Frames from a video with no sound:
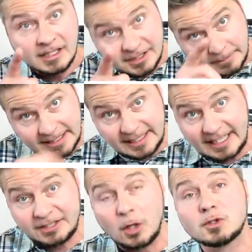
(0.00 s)
Something
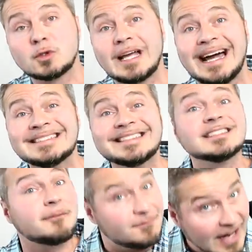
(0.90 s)
that I told you guys
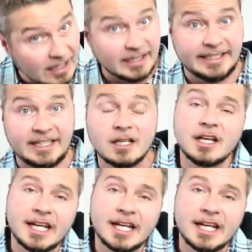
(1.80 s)
is a felony